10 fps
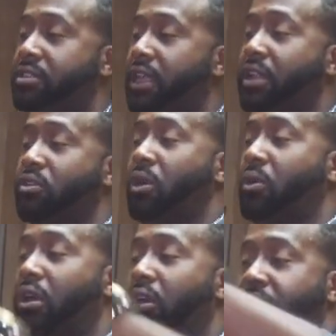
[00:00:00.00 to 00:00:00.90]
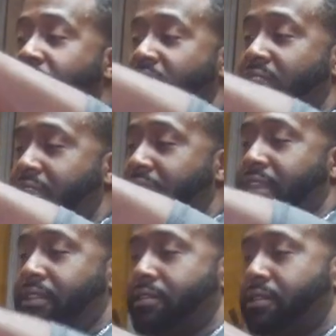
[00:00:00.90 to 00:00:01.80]
Now, I don't know what all 15
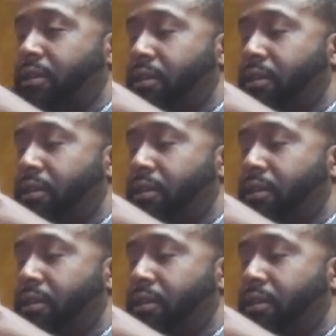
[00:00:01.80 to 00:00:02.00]
things